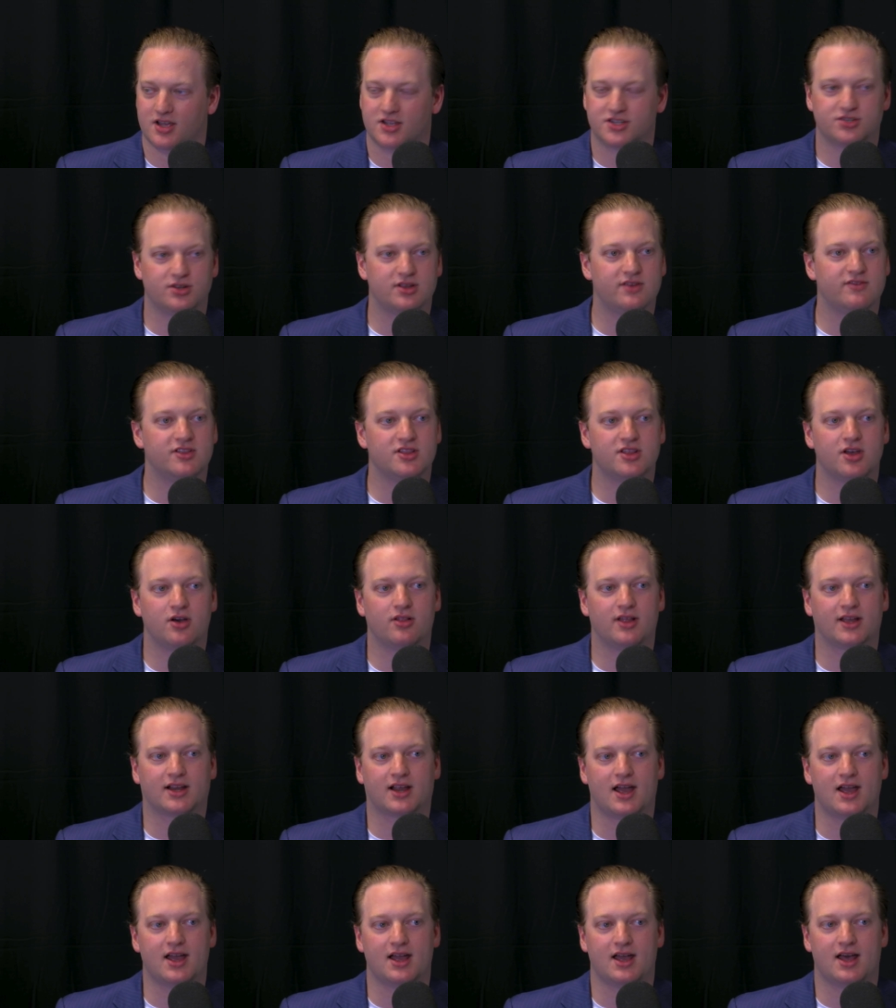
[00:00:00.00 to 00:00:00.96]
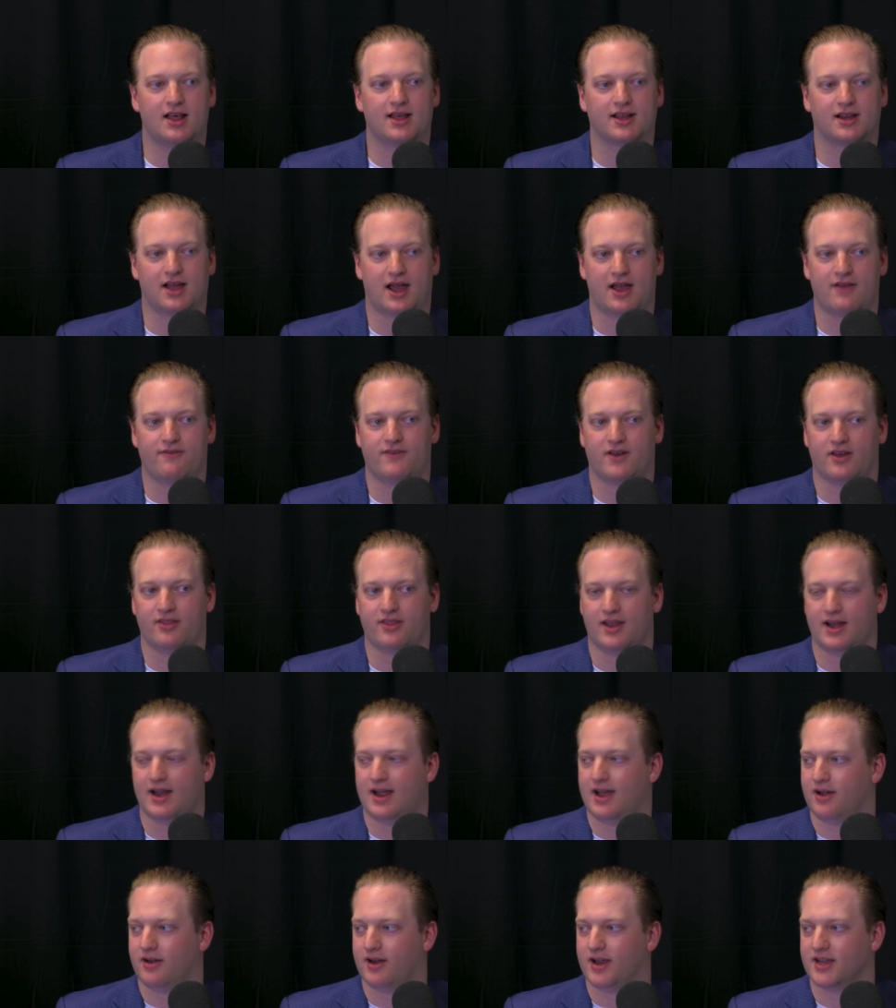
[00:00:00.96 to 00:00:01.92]
so even though like I found
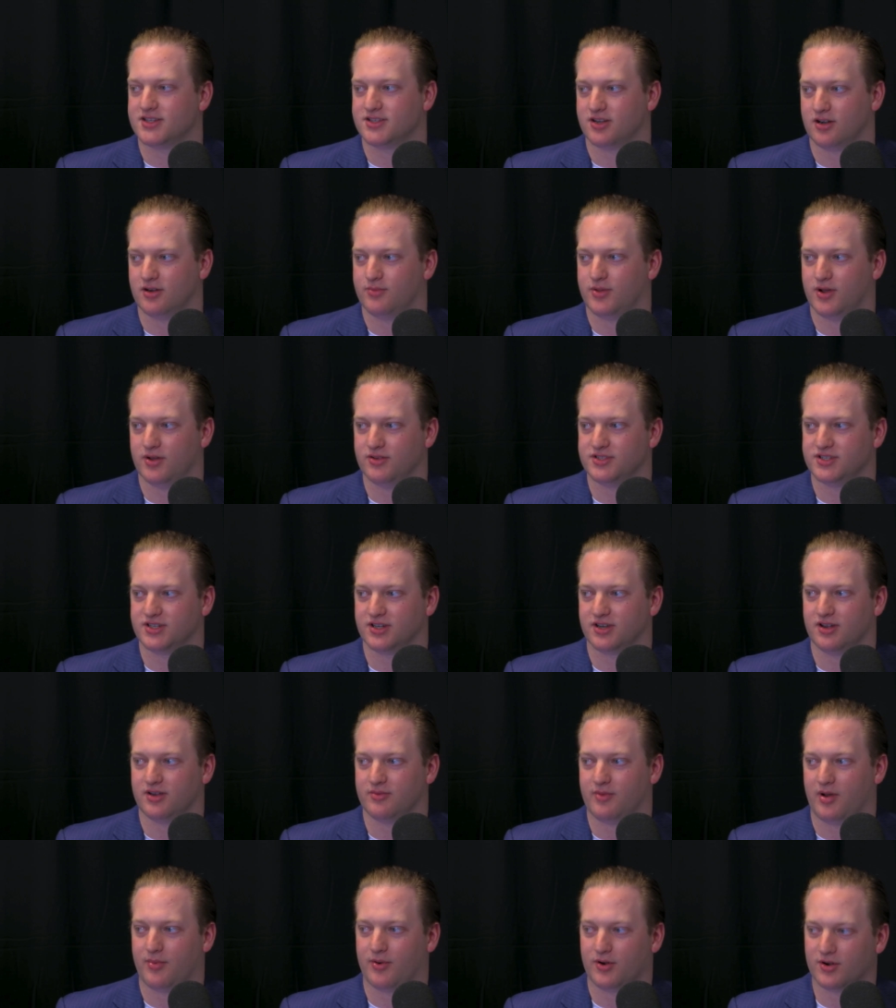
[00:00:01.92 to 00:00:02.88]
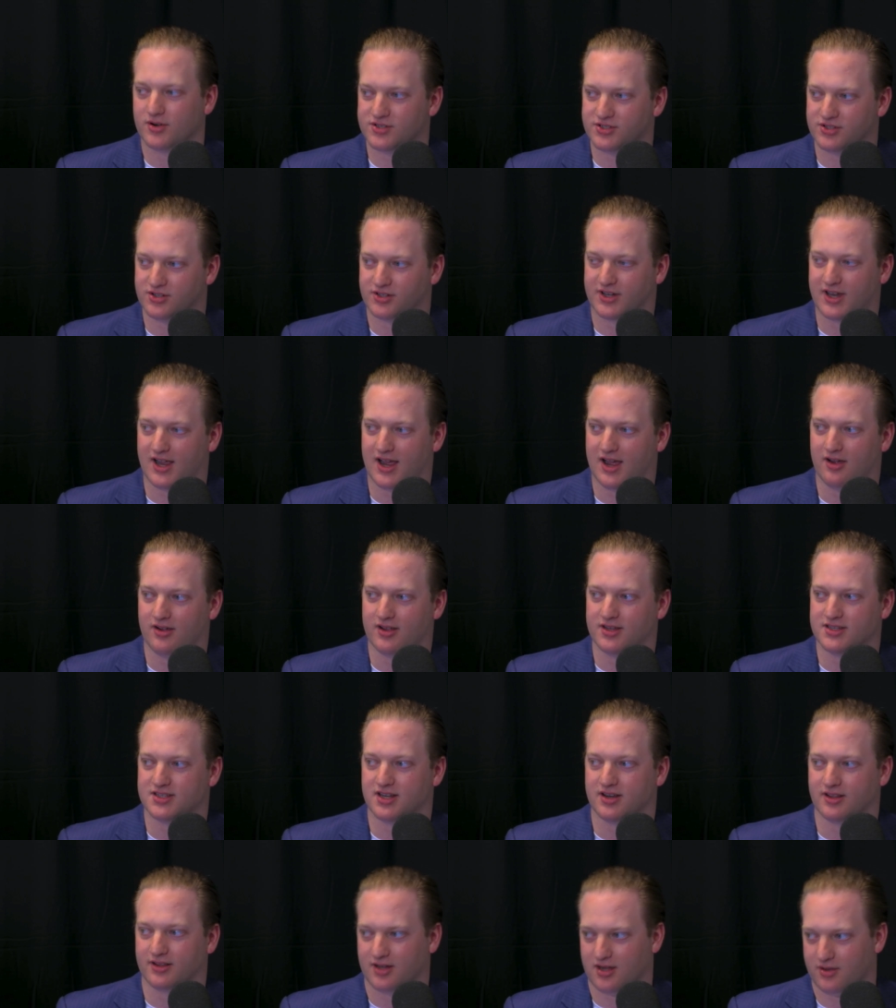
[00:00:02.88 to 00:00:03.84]
that out, I started posting on my personal account
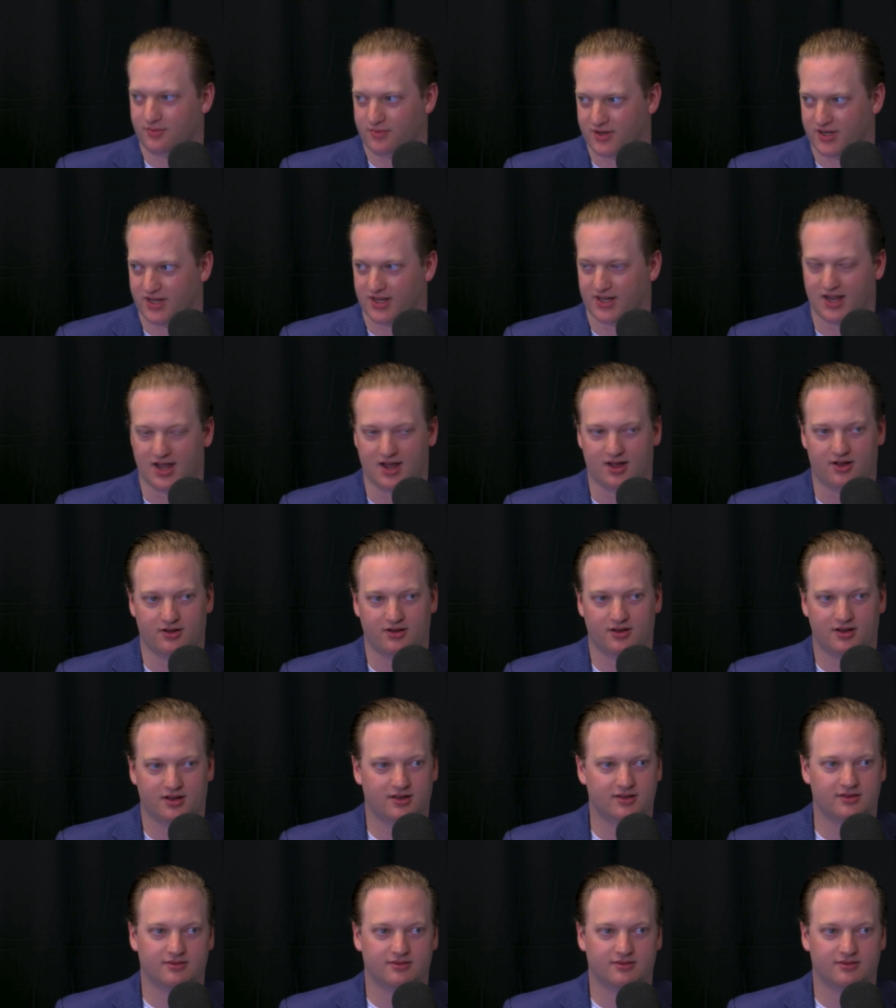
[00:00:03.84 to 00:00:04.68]
instead of the company account.